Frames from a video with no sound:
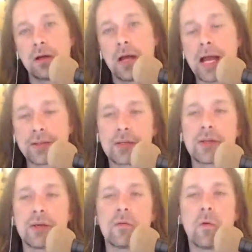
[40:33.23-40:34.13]
ask
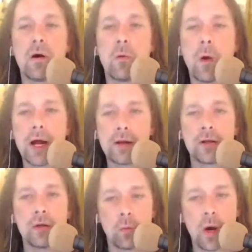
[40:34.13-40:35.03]
yourself why are
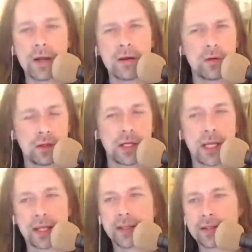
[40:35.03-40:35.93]
you why are you
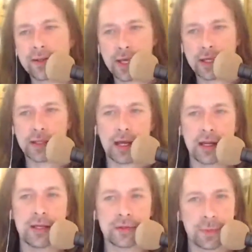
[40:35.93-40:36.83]
looking at this thing
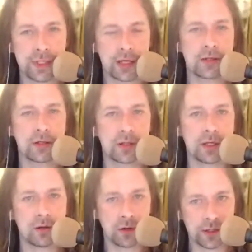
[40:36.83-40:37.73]
that is
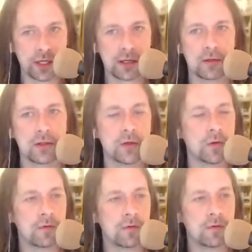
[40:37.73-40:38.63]
potentially nourishing you
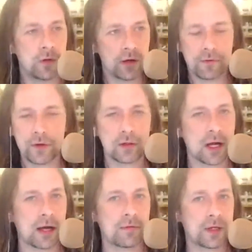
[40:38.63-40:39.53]
if you
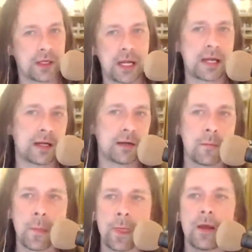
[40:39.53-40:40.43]
already feel confident
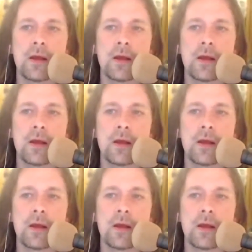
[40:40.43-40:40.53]
in it